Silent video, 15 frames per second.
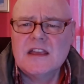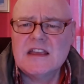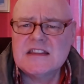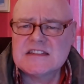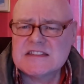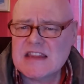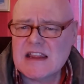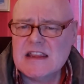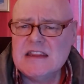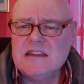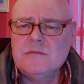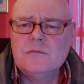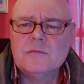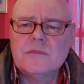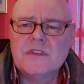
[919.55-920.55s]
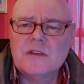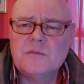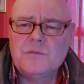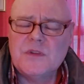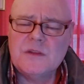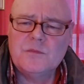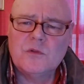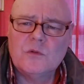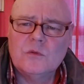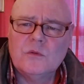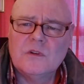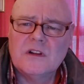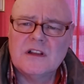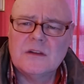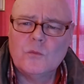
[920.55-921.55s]
It's time that
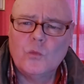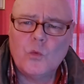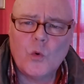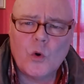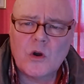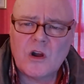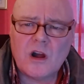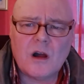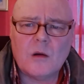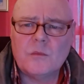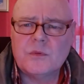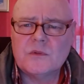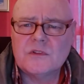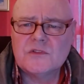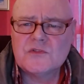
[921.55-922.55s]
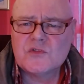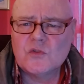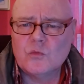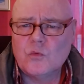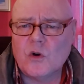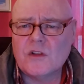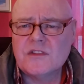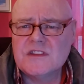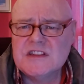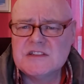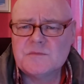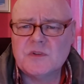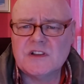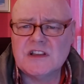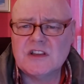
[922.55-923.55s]
people woke up to what these
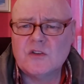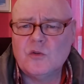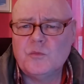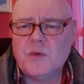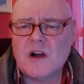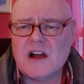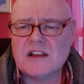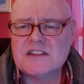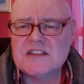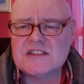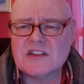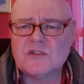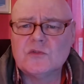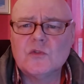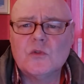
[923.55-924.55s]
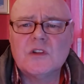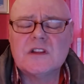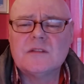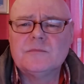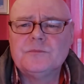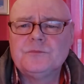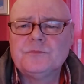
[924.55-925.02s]
political parties are doing.